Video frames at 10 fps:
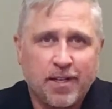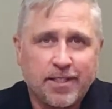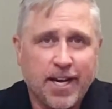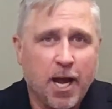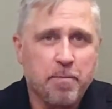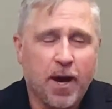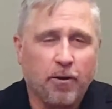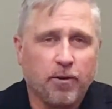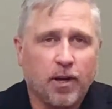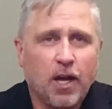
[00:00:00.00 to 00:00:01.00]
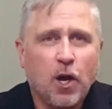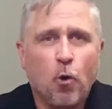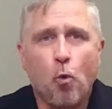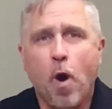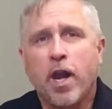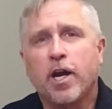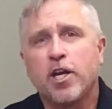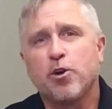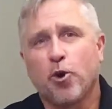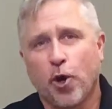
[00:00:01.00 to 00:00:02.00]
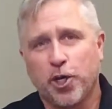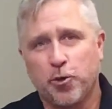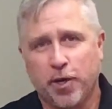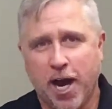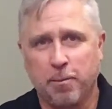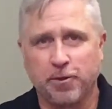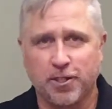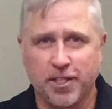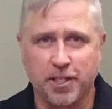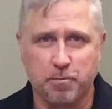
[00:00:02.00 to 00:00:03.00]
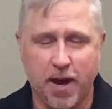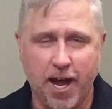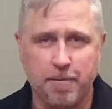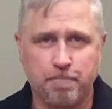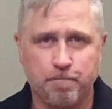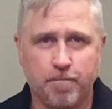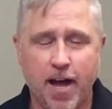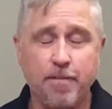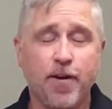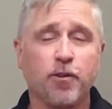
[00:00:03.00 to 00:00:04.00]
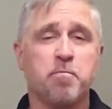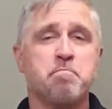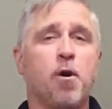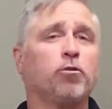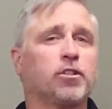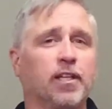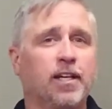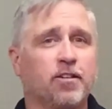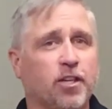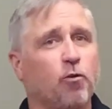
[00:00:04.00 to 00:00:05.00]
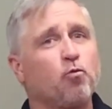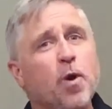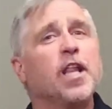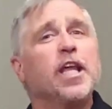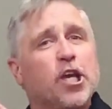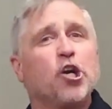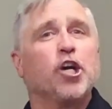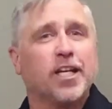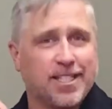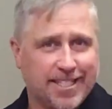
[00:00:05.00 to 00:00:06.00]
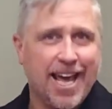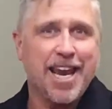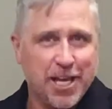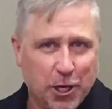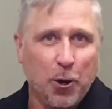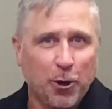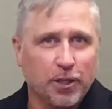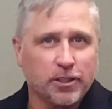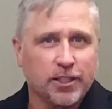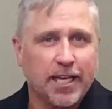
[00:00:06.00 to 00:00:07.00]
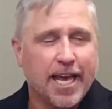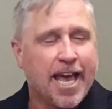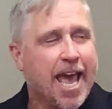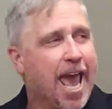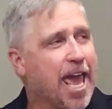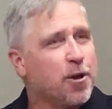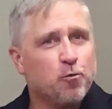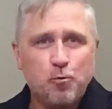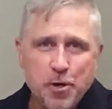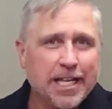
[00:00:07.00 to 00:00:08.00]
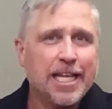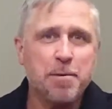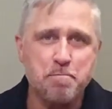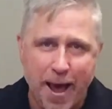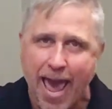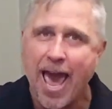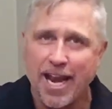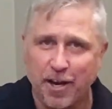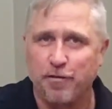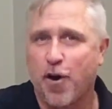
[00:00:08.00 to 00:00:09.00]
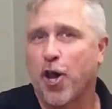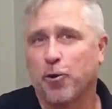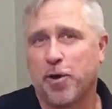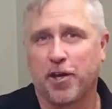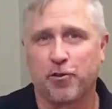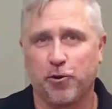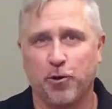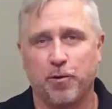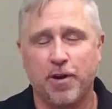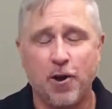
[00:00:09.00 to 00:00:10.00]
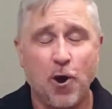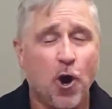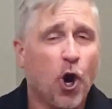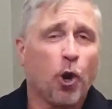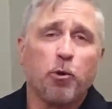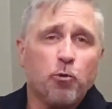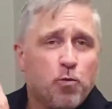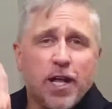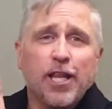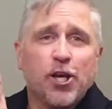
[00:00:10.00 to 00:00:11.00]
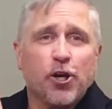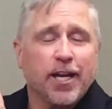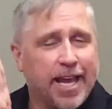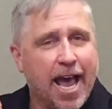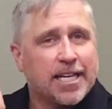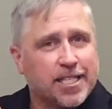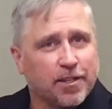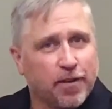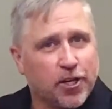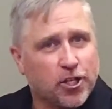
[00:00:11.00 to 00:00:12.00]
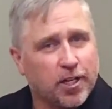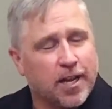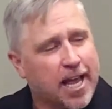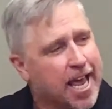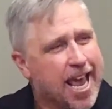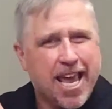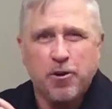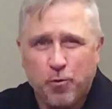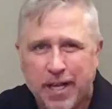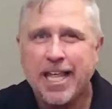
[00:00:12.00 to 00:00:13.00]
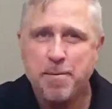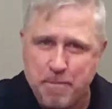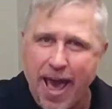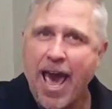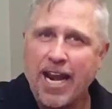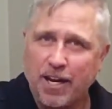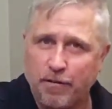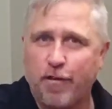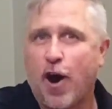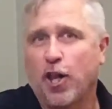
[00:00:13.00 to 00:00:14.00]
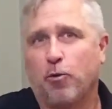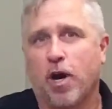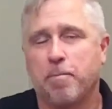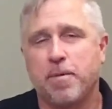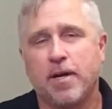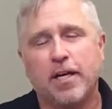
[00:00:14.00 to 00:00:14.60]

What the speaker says: Time-bound. When are you going to accomplish this by? I found that most leaders are really good at setting goals and really bad at following through. Or we're really good at casting vision and really bad at follow-up.